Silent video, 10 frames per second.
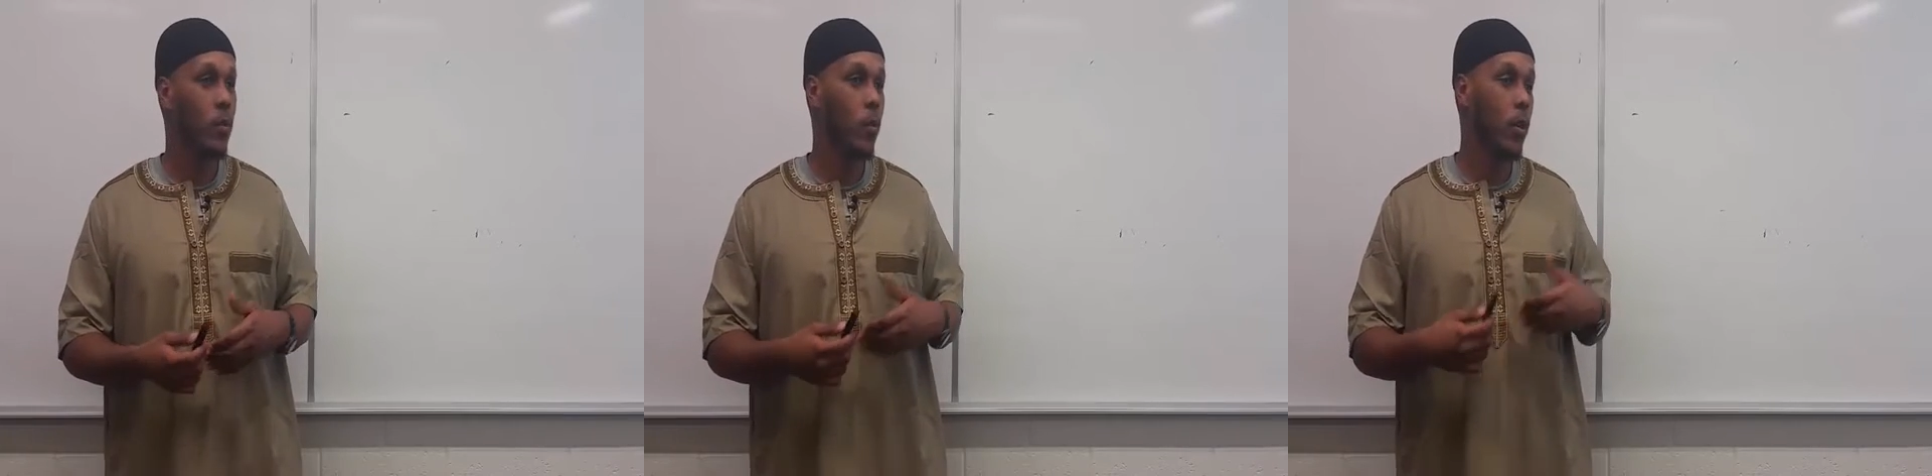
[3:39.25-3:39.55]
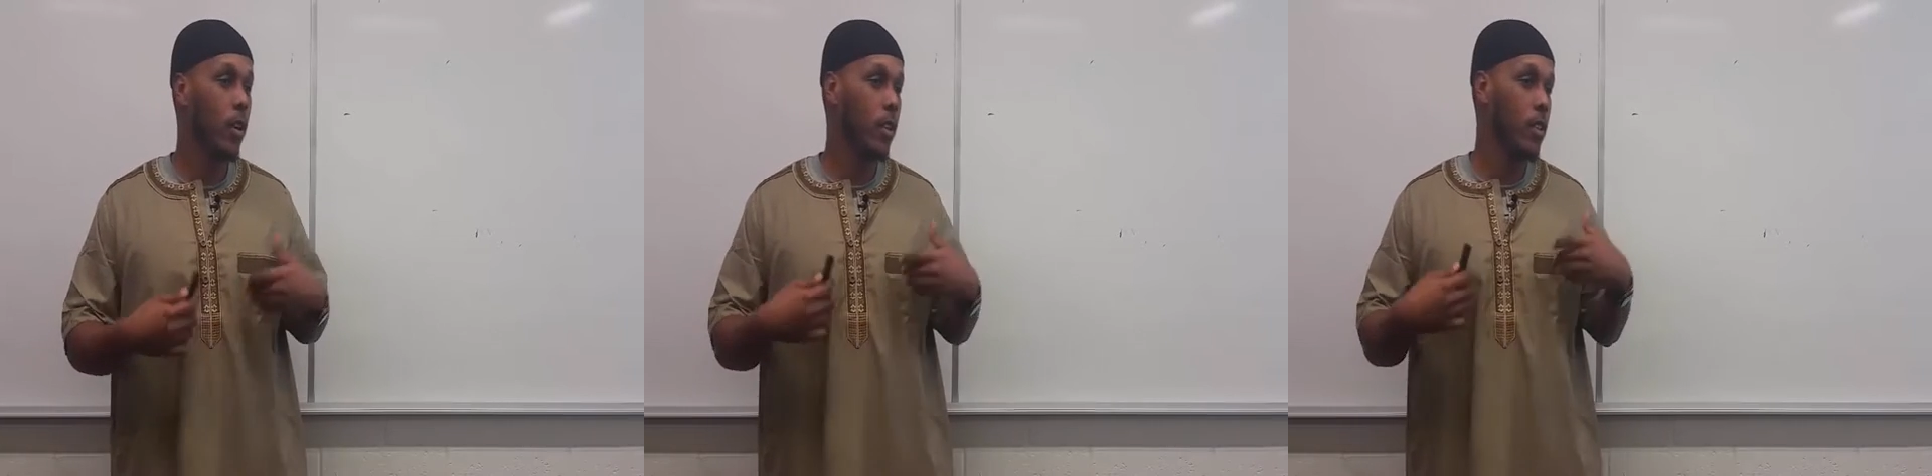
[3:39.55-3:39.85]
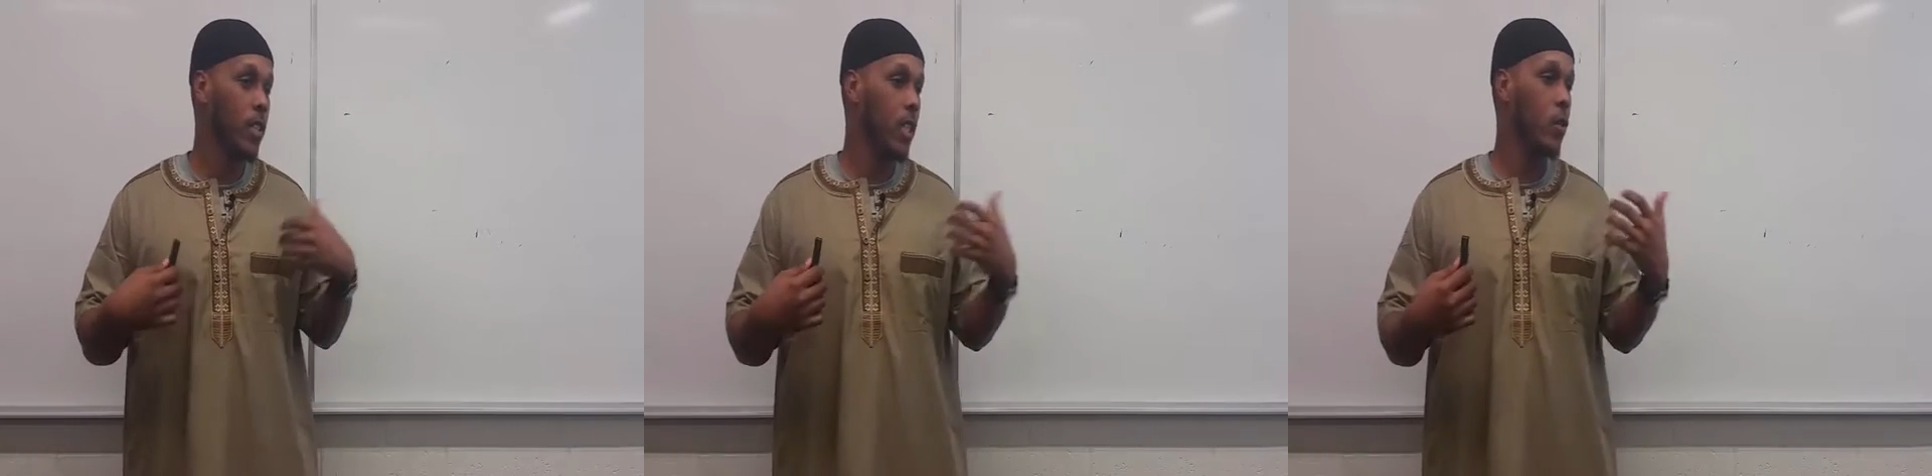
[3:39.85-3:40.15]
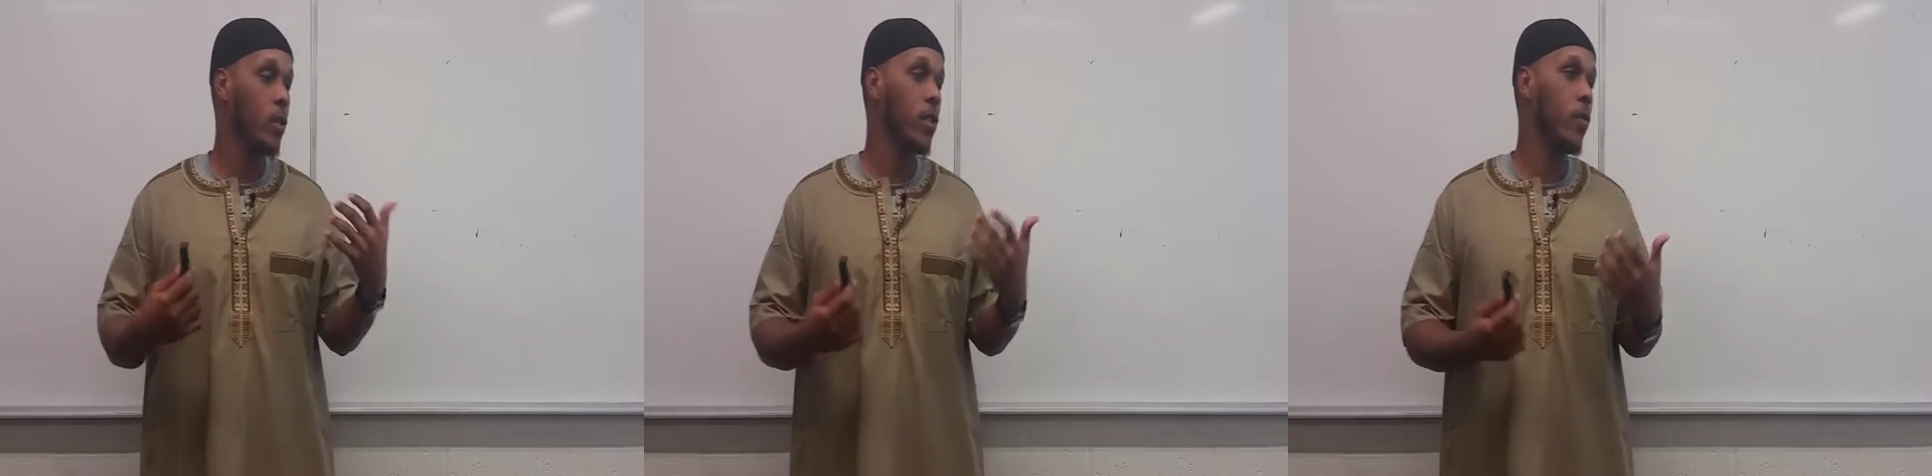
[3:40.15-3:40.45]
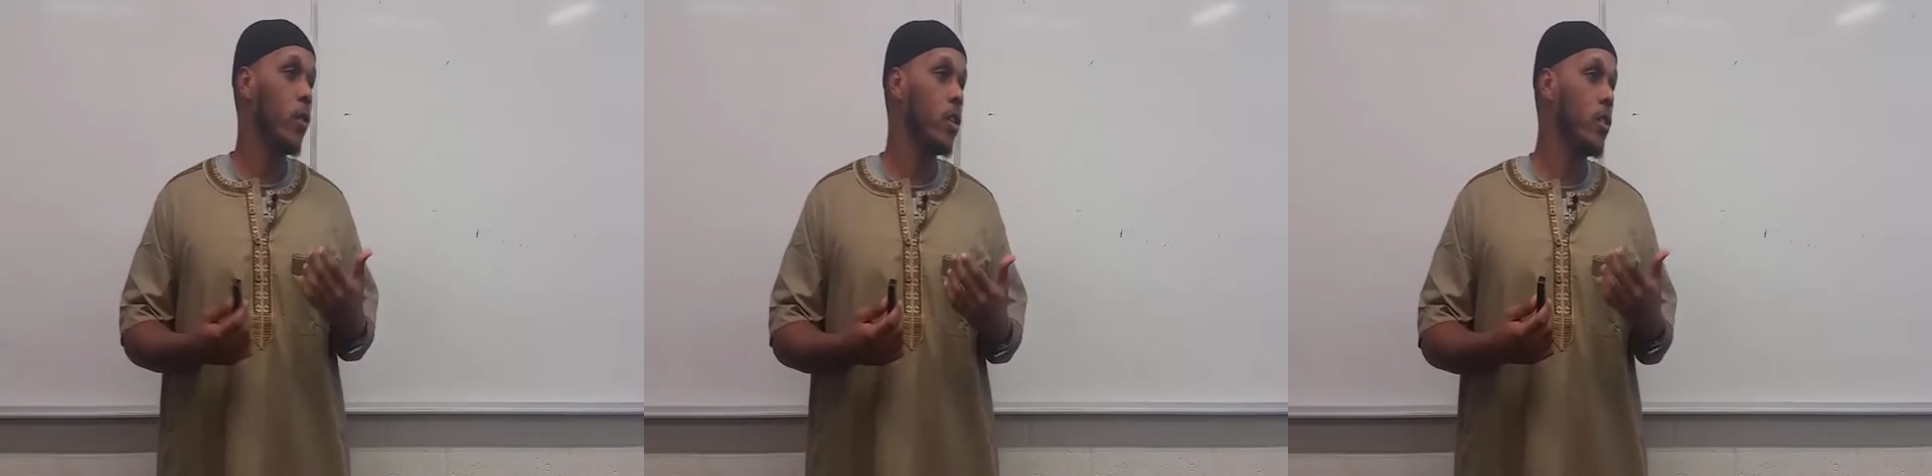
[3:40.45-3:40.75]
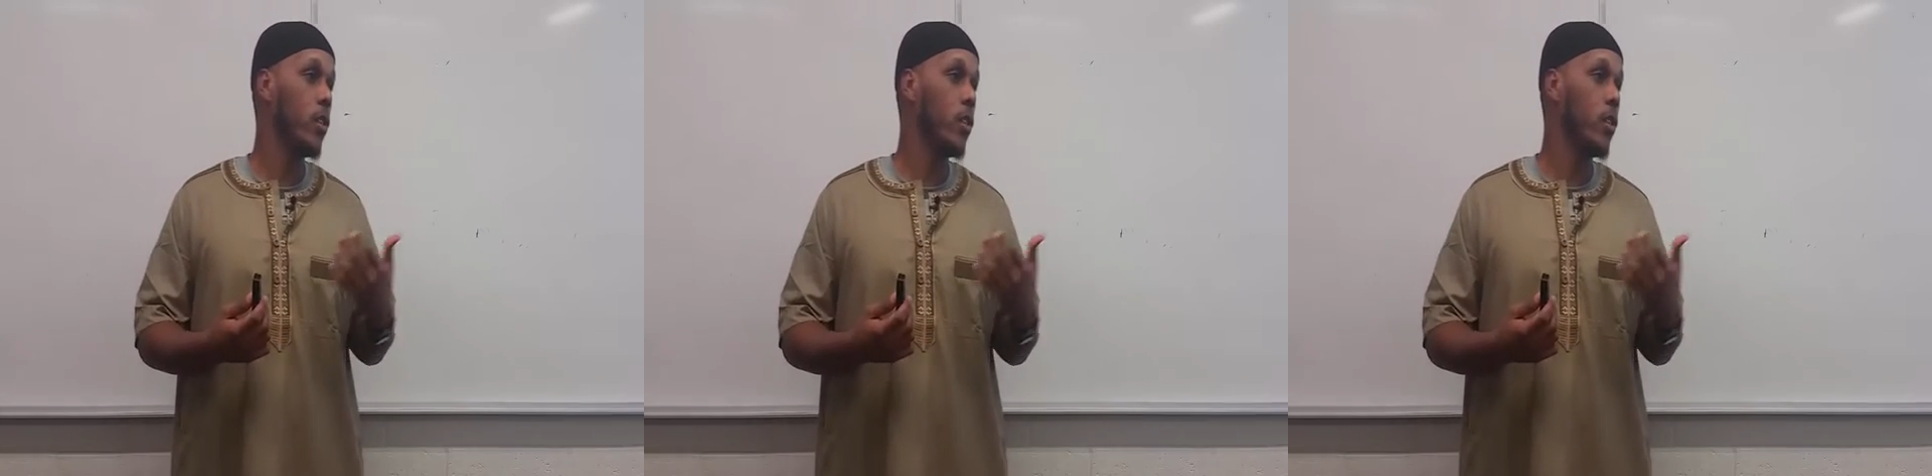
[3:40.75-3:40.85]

what the sequence of words,